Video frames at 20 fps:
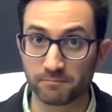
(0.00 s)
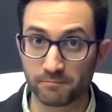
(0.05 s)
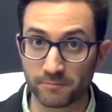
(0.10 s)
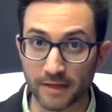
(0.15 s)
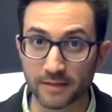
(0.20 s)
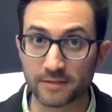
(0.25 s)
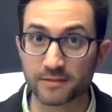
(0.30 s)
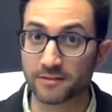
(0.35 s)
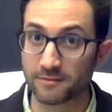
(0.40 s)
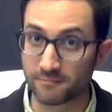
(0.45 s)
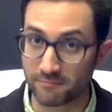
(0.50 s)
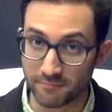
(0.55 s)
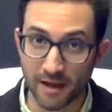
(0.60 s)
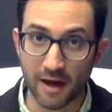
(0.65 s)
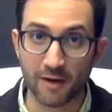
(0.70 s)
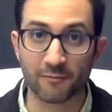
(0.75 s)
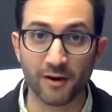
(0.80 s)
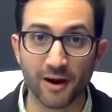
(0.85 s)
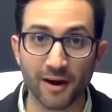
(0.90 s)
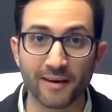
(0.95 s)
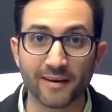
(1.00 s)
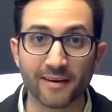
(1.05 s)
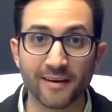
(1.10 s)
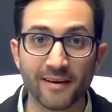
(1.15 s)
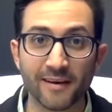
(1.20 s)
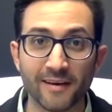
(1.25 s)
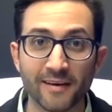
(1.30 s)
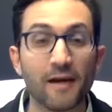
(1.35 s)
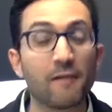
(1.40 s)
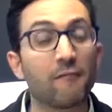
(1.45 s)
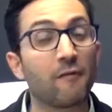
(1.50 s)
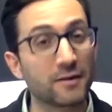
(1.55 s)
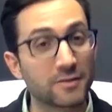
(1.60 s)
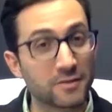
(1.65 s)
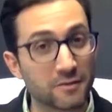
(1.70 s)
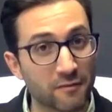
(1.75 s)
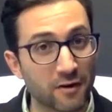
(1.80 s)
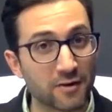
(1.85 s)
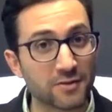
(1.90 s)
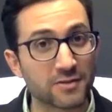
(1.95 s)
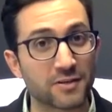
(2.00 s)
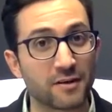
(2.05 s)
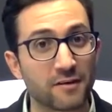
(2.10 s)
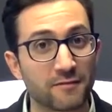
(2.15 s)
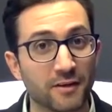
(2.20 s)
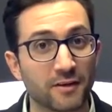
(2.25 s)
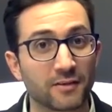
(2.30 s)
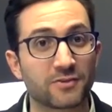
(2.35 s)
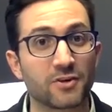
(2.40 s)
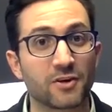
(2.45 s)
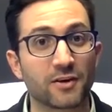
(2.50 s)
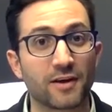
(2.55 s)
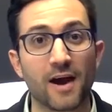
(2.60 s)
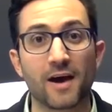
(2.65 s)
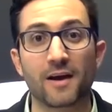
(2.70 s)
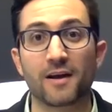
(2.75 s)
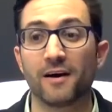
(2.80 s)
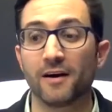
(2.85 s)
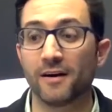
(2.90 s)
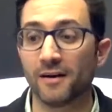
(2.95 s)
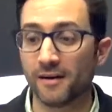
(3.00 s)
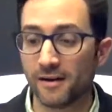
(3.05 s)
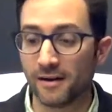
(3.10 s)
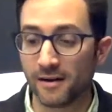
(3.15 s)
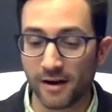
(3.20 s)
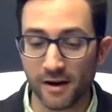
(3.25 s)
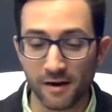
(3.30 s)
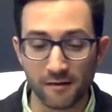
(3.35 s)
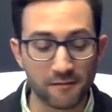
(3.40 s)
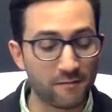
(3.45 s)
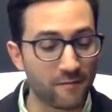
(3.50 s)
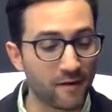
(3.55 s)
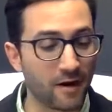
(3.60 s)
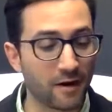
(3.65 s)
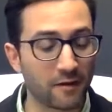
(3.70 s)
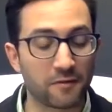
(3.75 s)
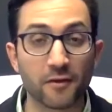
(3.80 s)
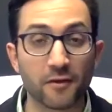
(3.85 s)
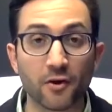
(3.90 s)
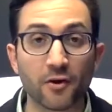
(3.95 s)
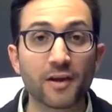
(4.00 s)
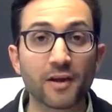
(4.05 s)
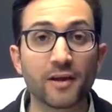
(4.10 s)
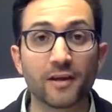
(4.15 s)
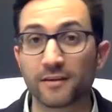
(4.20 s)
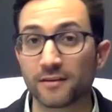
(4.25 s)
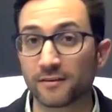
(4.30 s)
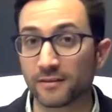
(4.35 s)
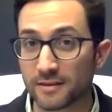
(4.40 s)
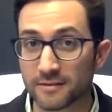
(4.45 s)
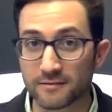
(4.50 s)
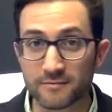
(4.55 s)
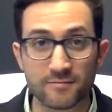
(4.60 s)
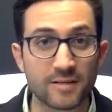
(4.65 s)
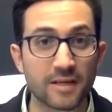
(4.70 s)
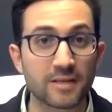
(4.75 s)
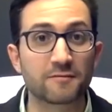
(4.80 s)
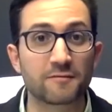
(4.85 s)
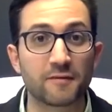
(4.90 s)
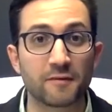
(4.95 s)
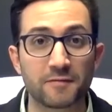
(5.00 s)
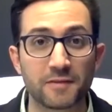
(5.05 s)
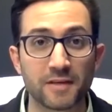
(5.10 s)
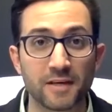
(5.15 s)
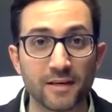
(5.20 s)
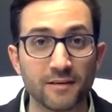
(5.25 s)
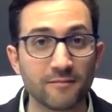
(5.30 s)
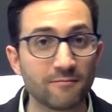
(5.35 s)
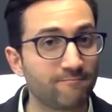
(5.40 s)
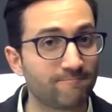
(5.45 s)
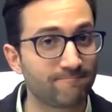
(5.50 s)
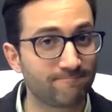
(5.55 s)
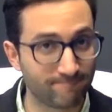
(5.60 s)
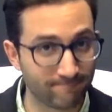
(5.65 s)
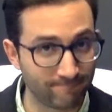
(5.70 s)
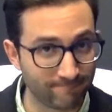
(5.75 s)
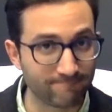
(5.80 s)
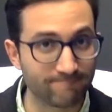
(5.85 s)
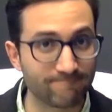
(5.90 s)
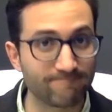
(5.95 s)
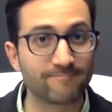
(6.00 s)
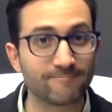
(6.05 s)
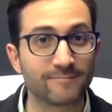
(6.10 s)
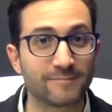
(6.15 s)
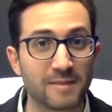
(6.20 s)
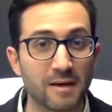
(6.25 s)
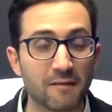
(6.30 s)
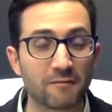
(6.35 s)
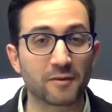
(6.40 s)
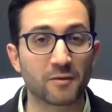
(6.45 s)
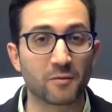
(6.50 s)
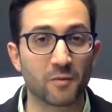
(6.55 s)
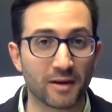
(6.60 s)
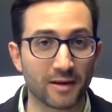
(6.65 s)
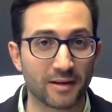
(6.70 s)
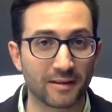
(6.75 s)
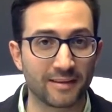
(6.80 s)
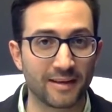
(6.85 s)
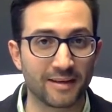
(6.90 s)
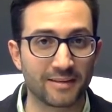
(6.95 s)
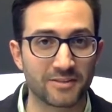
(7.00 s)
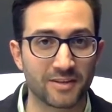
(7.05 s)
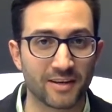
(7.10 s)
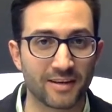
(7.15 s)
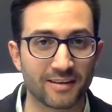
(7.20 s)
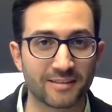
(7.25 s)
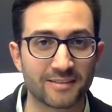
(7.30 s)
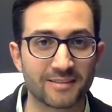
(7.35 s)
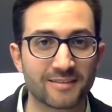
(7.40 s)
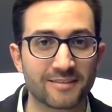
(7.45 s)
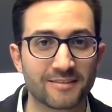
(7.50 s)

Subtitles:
that's not right. And vice versa. If you took out a 30 and it says 15, definitely want to get that changed.